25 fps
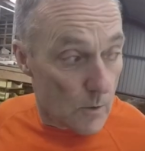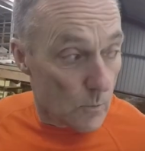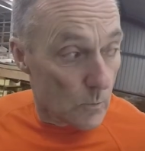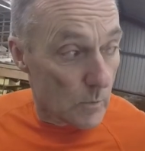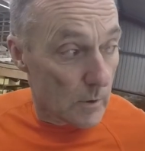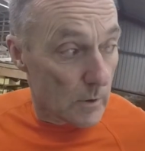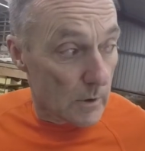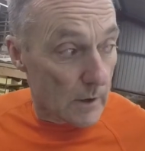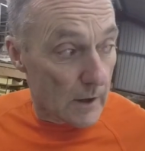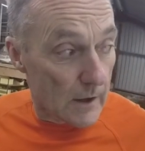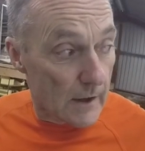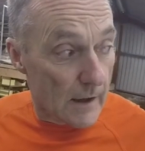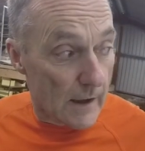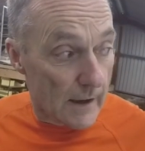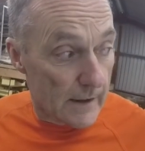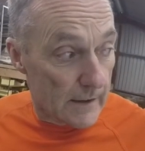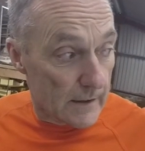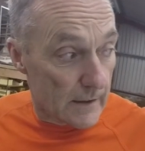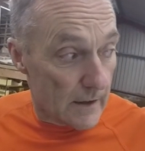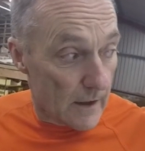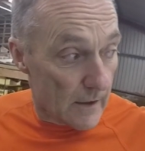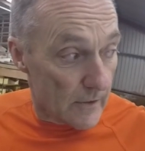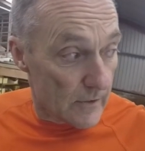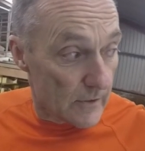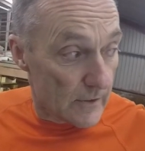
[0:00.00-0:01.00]
we'll
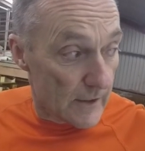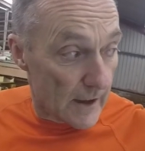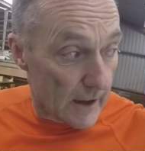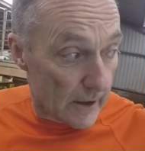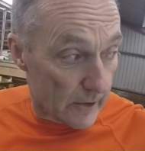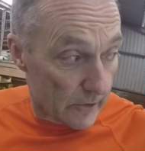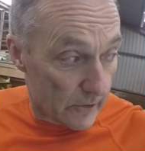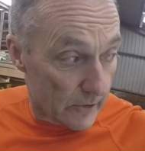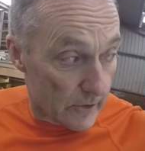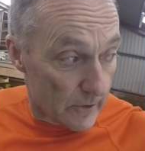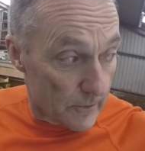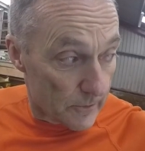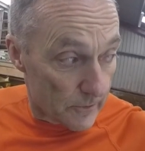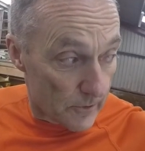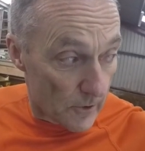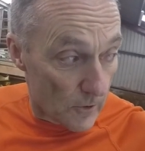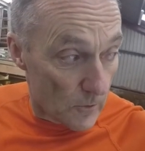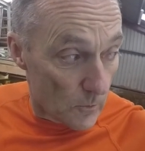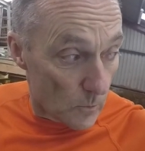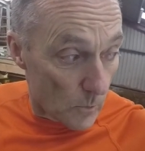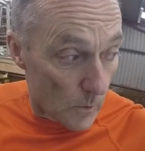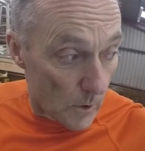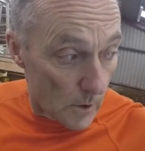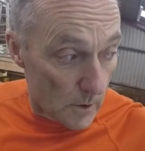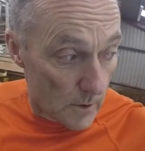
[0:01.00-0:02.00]
align next the
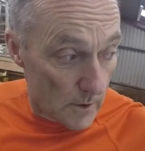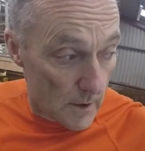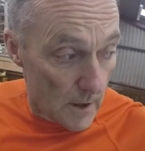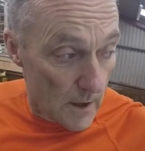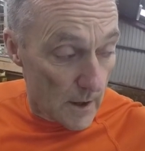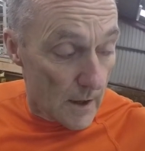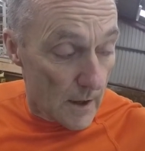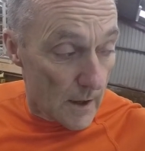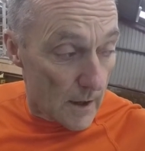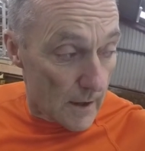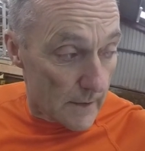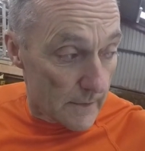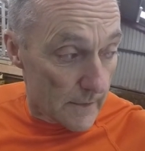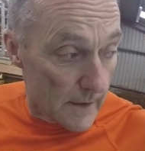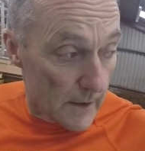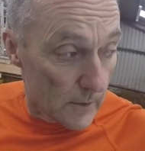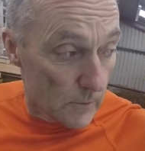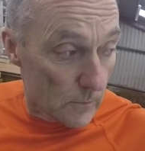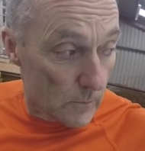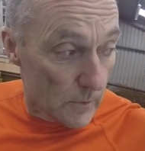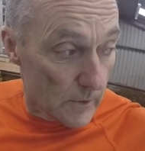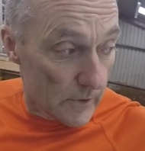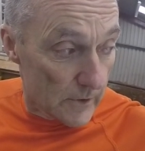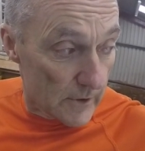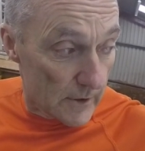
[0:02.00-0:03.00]
front one, and then
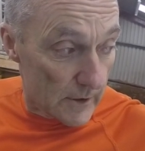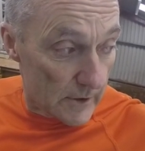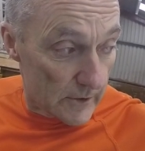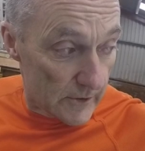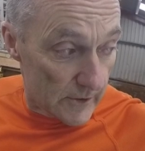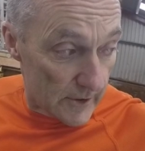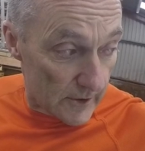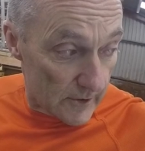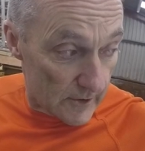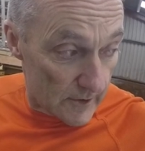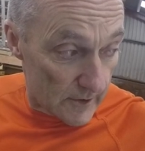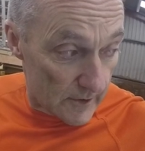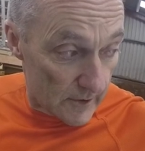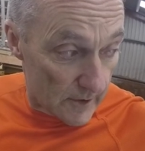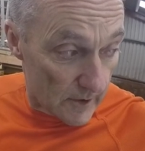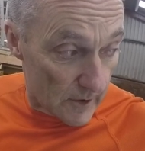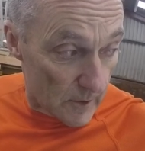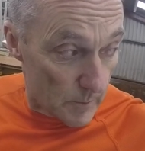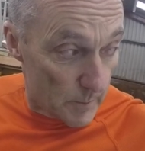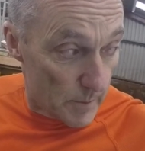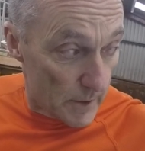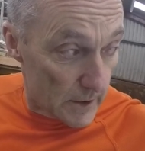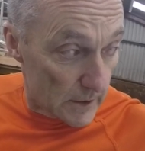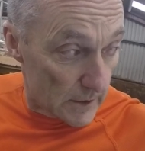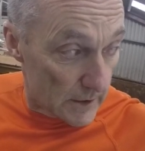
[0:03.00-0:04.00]
with the assistance of
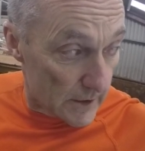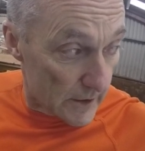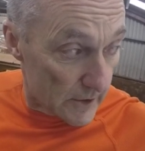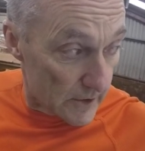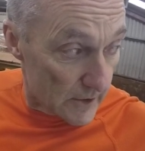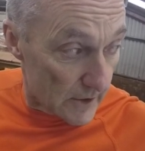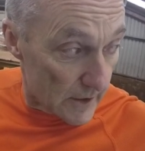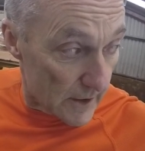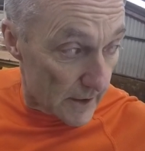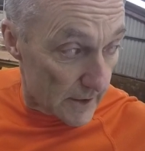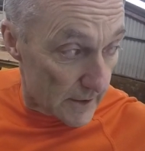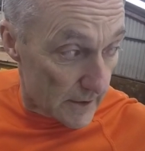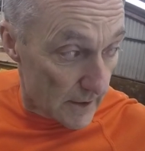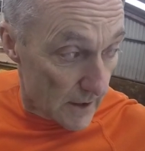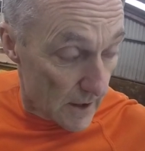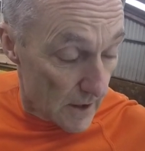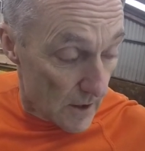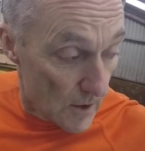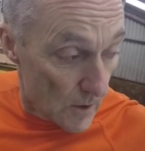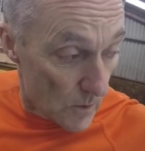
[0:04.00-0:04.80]
the builder's line,